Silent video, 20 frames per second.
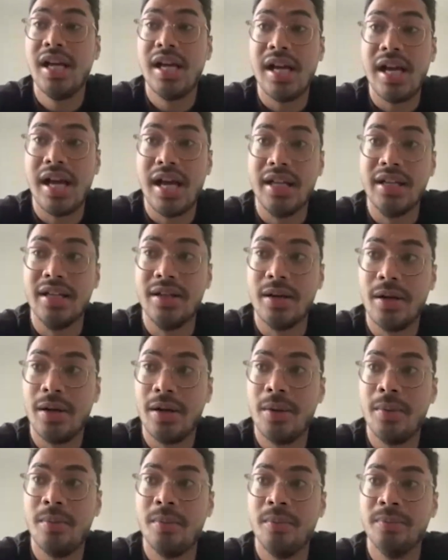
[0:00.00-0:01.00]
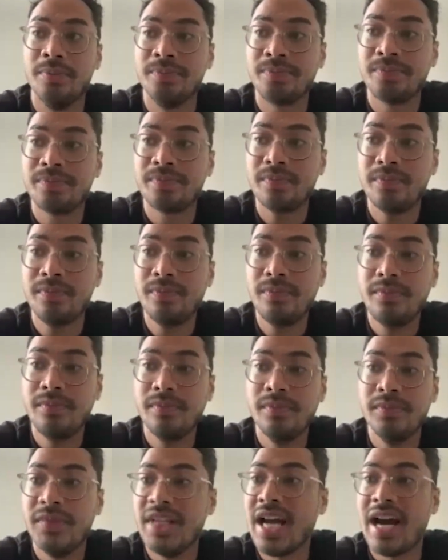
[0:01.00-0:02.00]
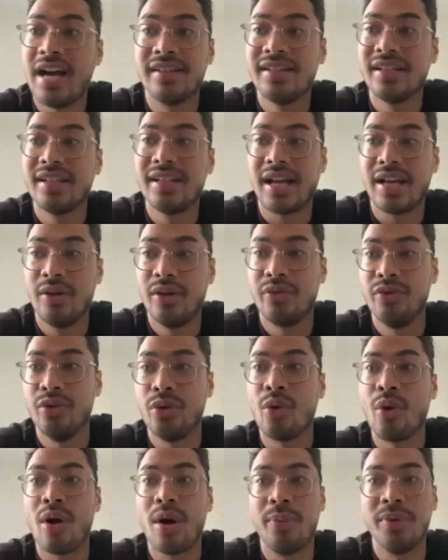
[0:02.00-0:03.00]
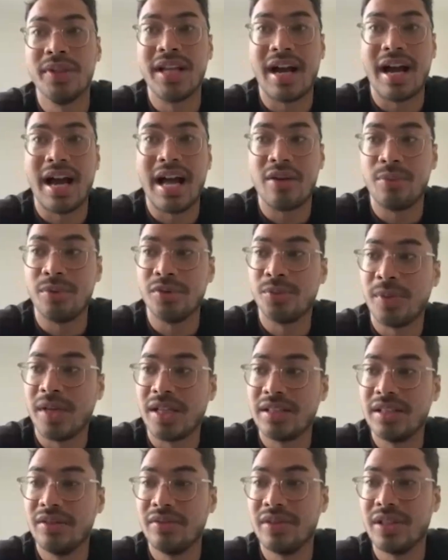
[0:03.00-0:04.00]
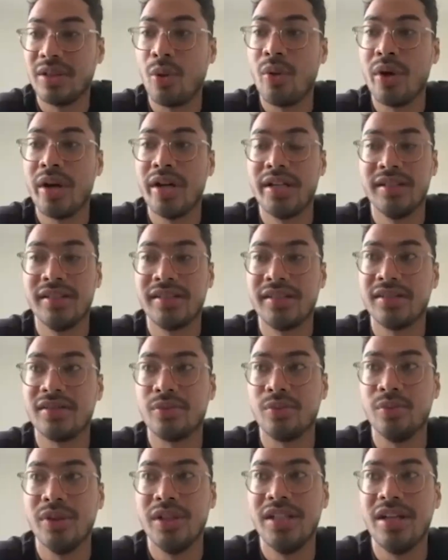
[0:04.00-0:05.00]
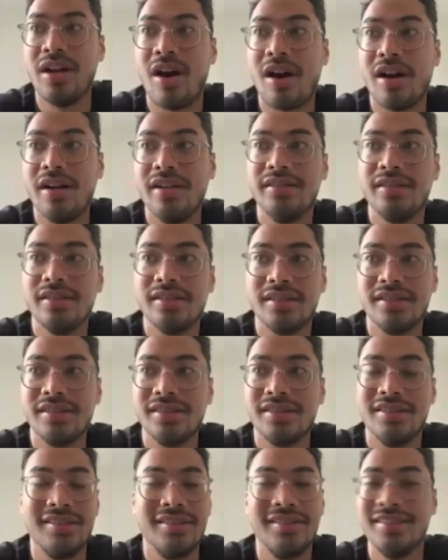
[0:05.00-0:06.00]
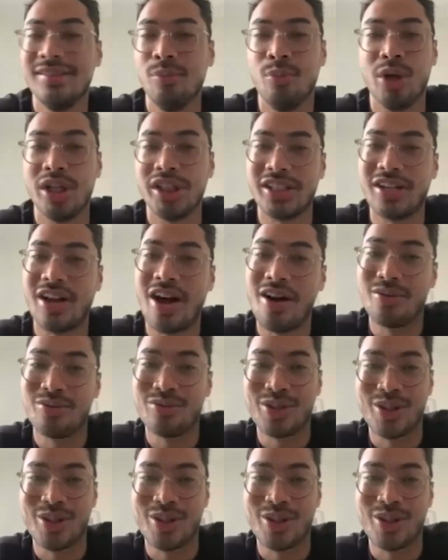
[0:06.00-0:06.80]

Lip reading: And yeah, I think like if you grow up with that kind of perspective and awareness, it's really hard to brush it off.